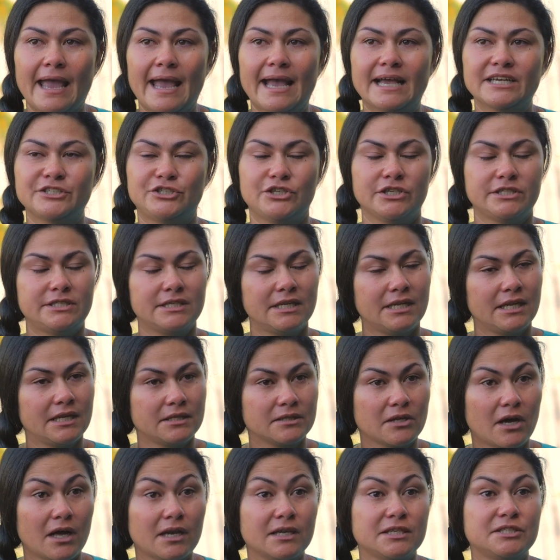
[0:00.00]
is just an
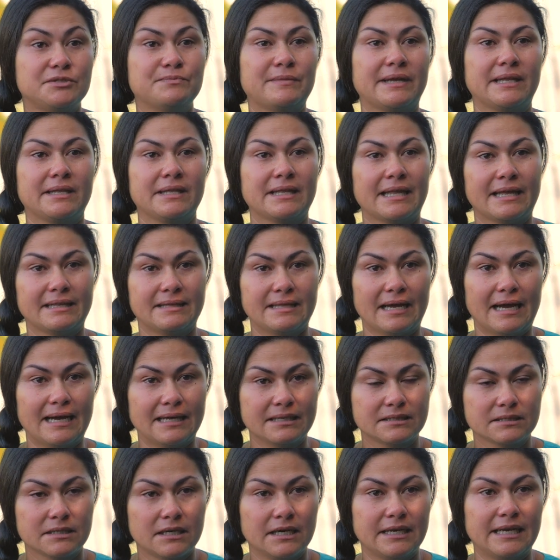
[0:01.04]
acknowledgement that that
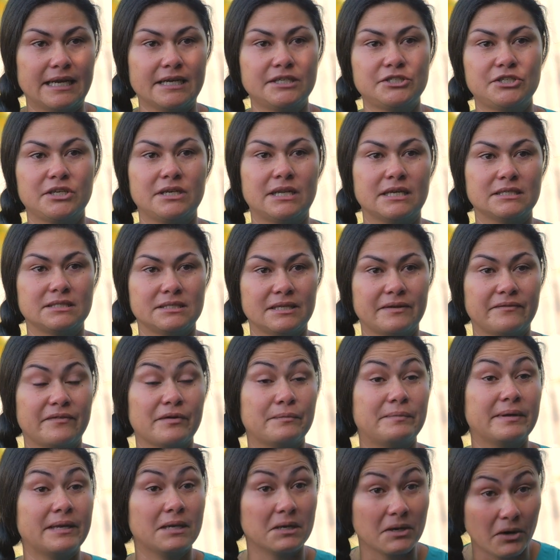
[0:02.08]
connection has never
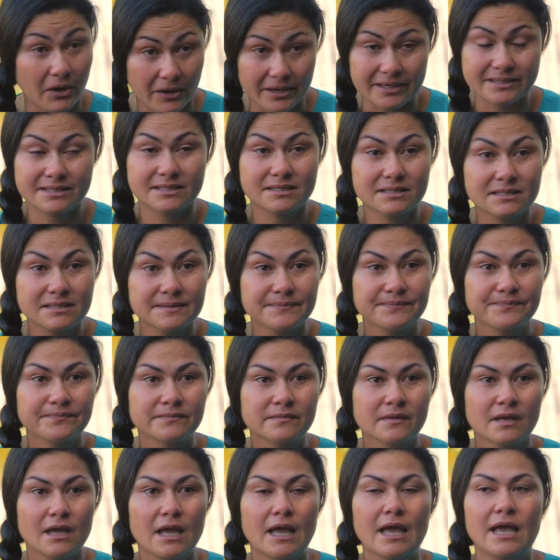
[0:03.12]
been lost.
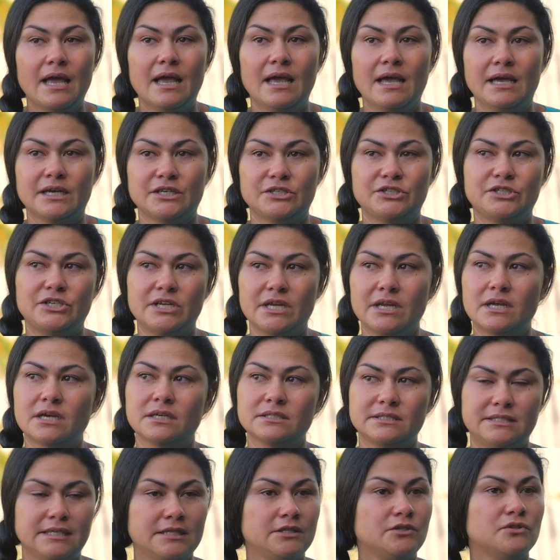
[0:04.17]
She
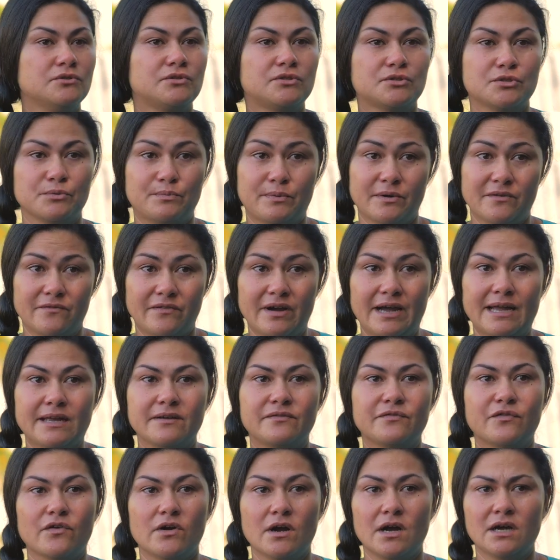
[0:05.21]
continues to provide
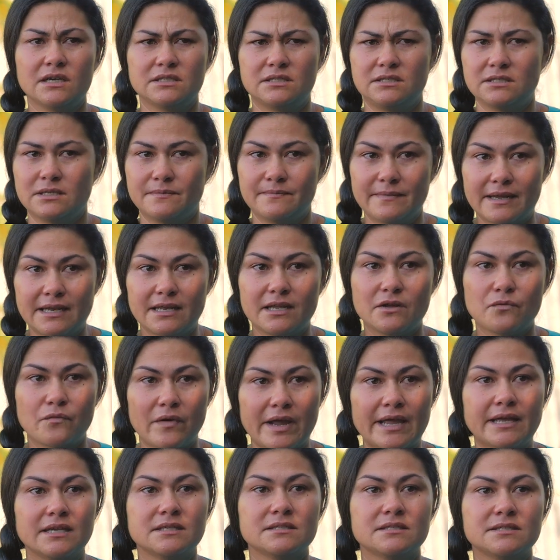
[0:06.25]
for us in many
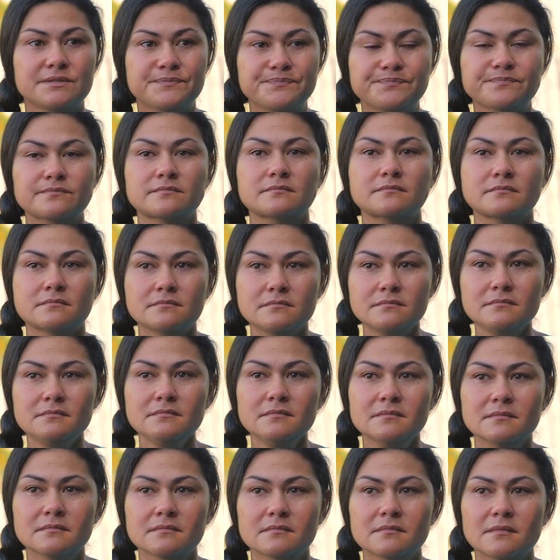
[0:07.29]
ways
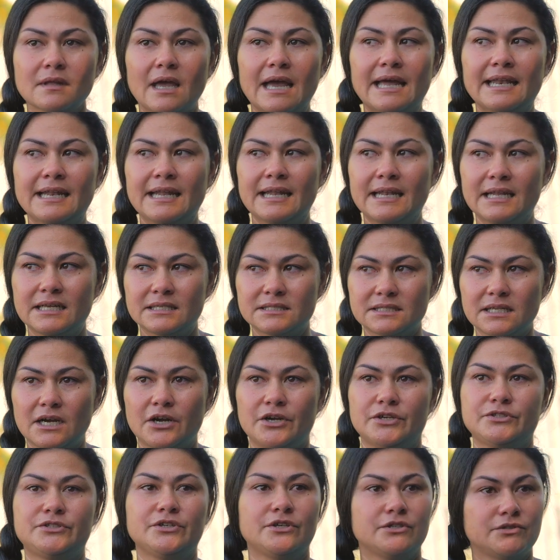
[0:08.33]
and it is
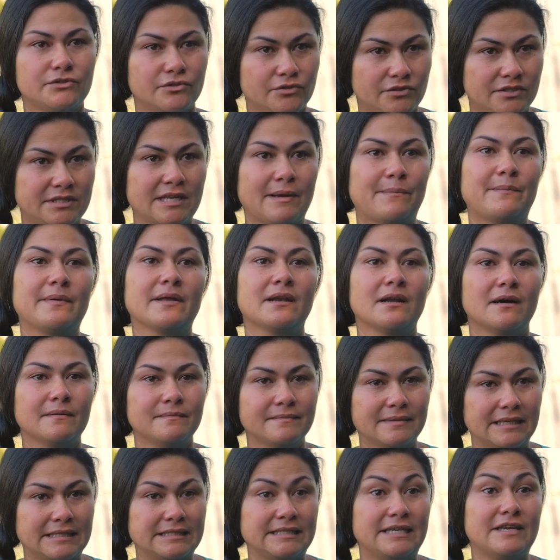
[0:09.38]
our turn to step it up
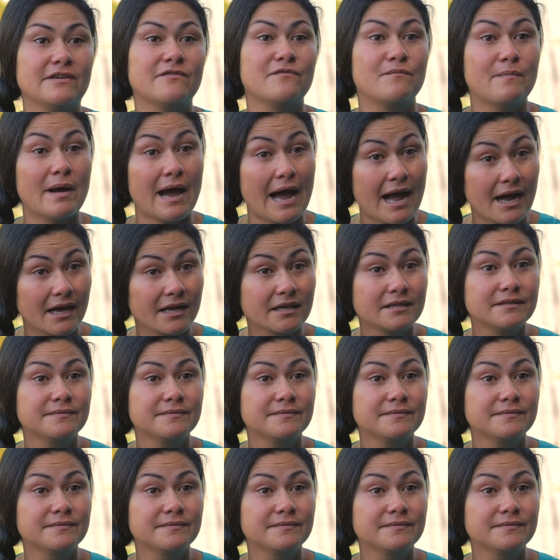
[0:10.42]
and give back.